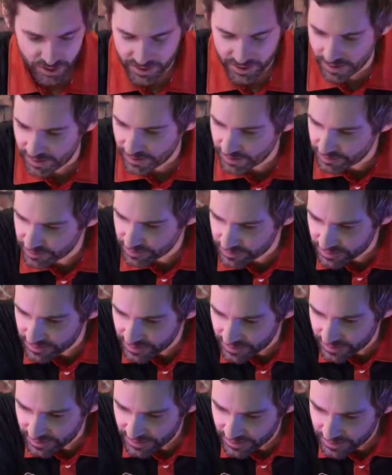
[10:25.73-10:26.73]
holidays?
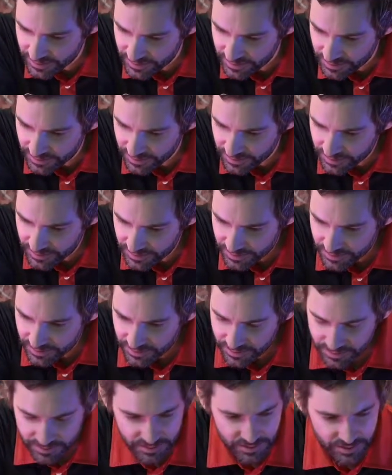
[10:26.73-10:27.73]

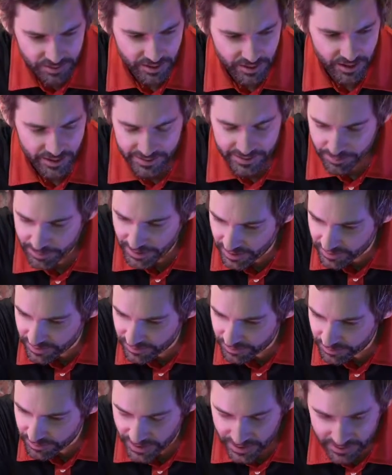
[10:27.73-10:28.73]
All right, I need
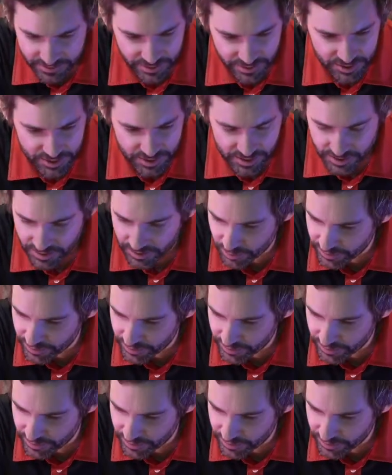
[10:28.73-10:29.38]
to pay attention